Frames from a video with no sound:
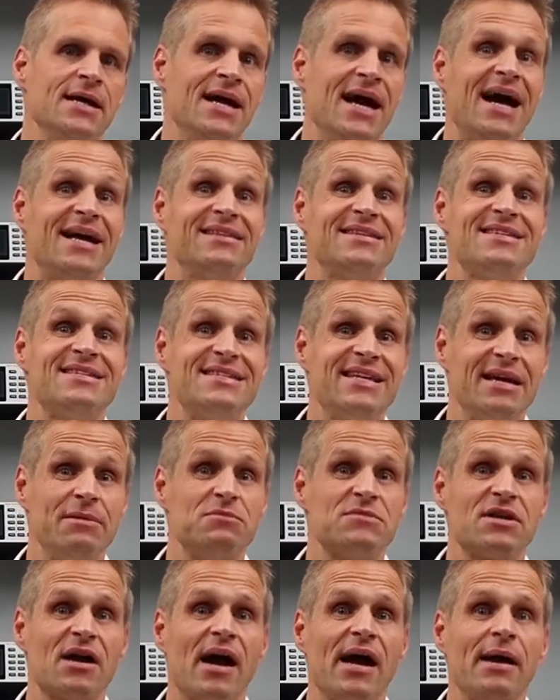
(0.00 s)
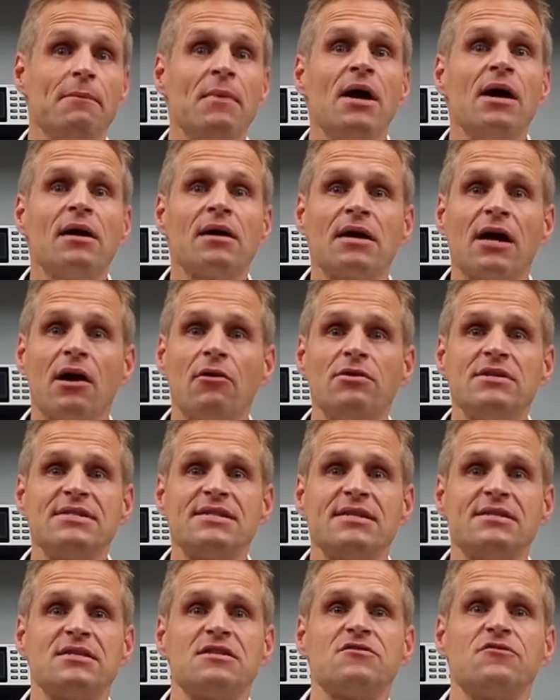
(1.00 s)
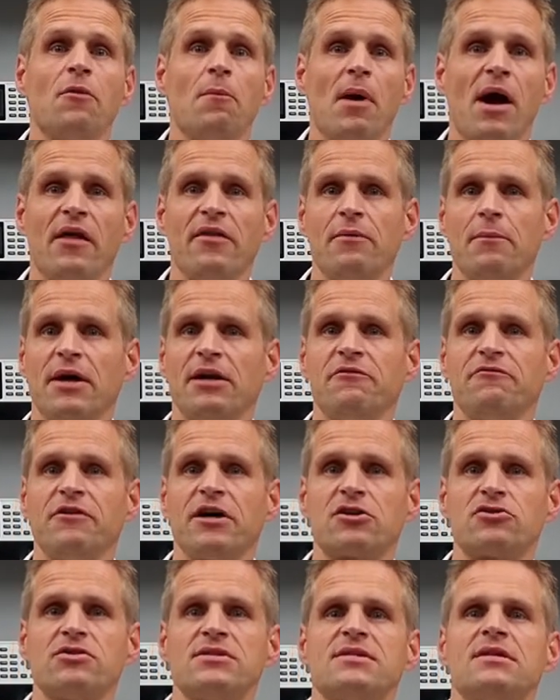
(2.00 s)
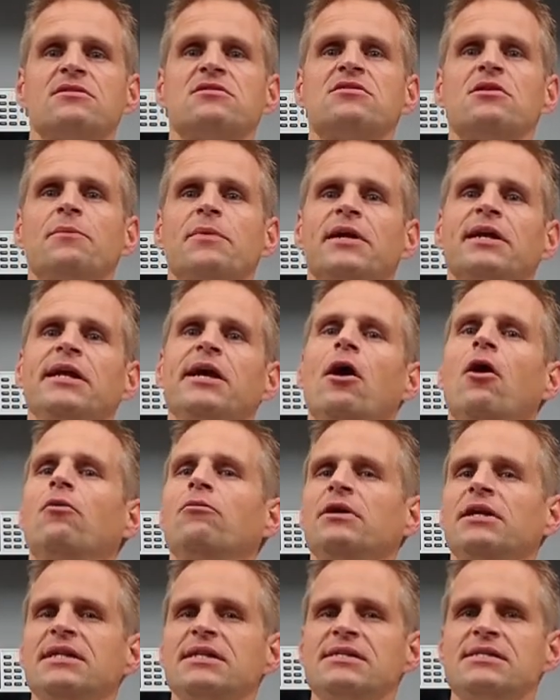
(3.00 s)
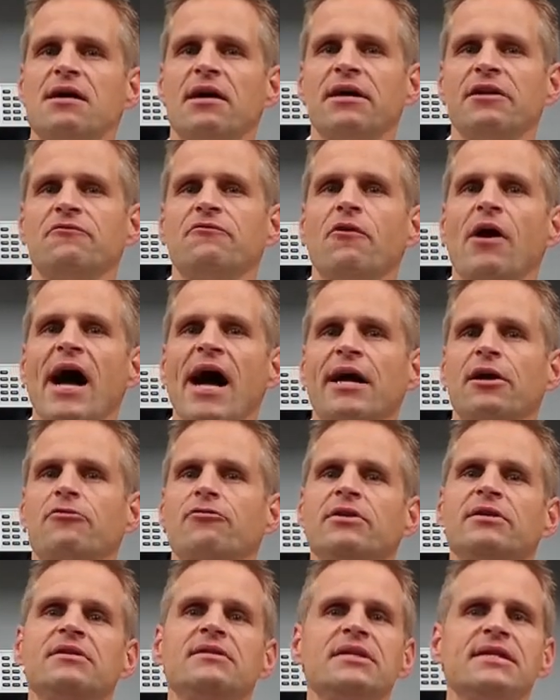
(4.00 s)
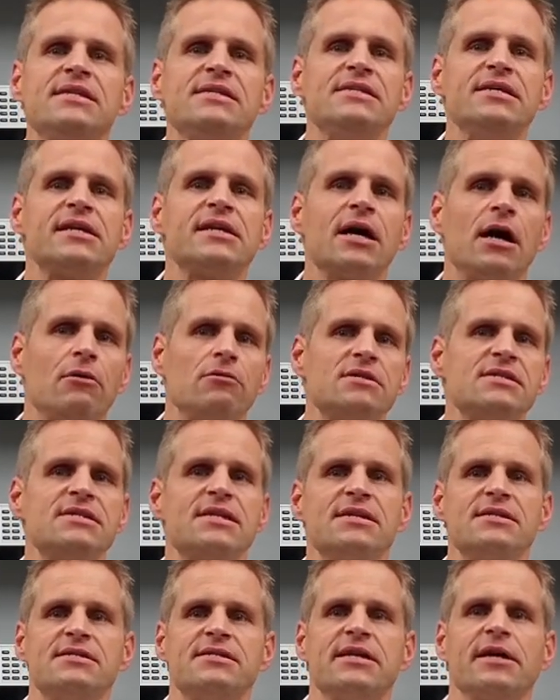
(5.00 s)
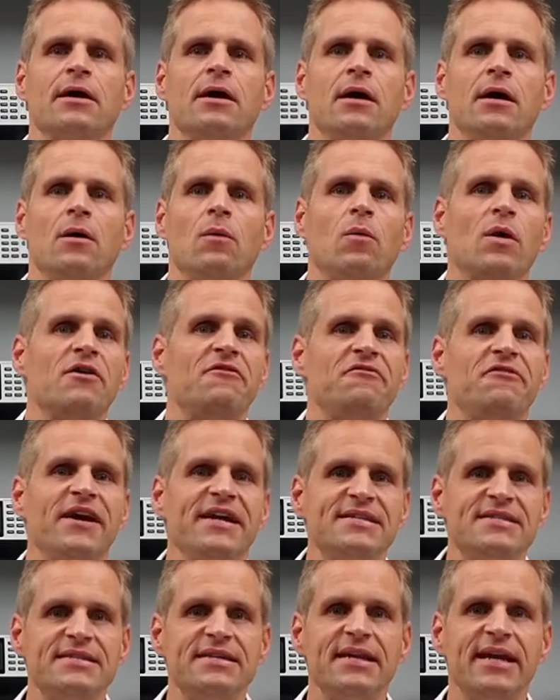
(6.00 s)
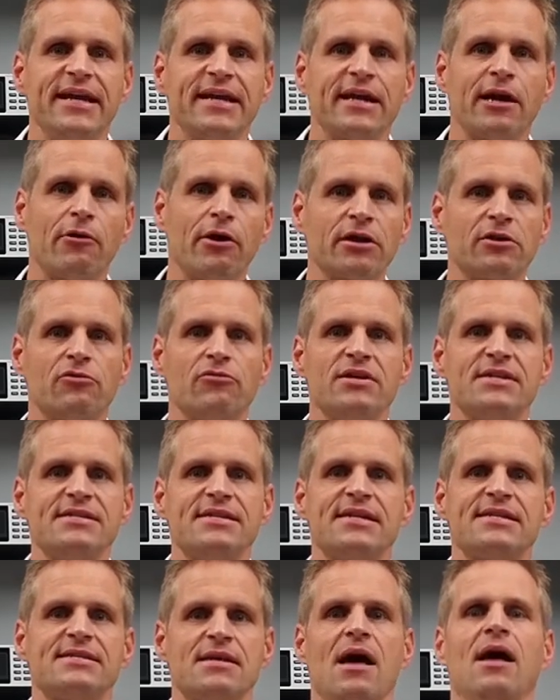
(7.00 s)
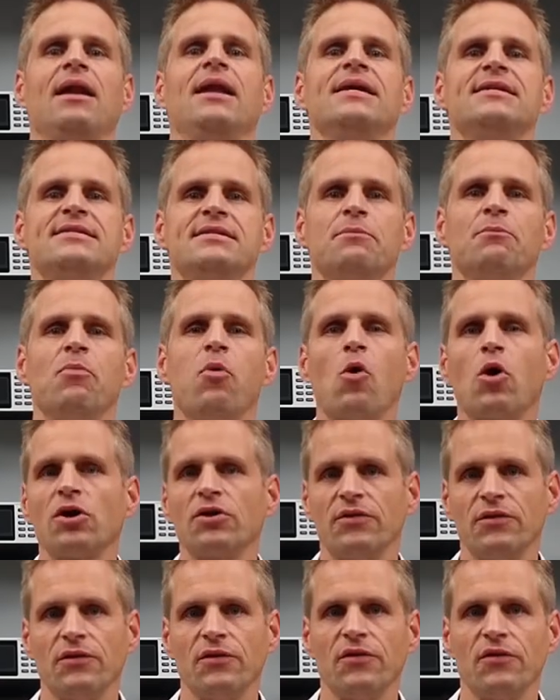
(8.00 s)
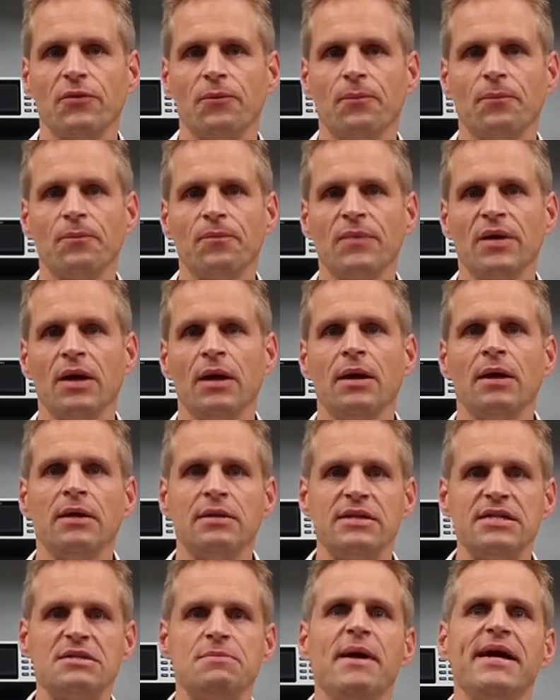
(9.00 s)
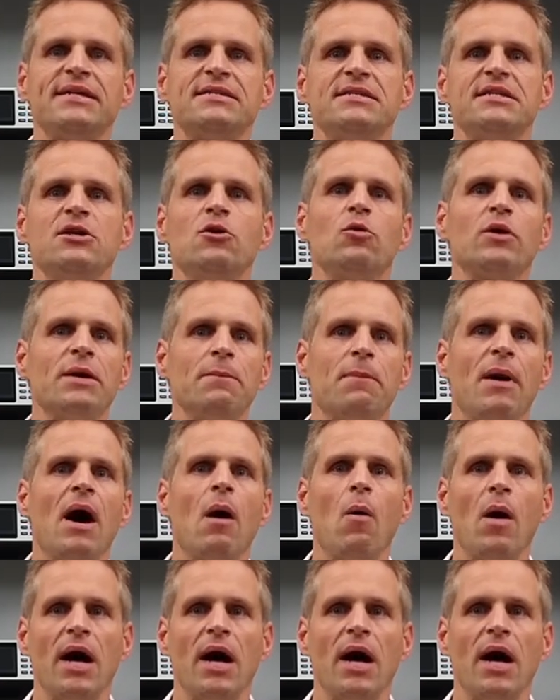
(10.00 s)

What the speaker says: At the same time, current sensors from other manufacturers are typically only designed for accurate DC current sensing, where phase delay characteristics are less important. This makes Hioki power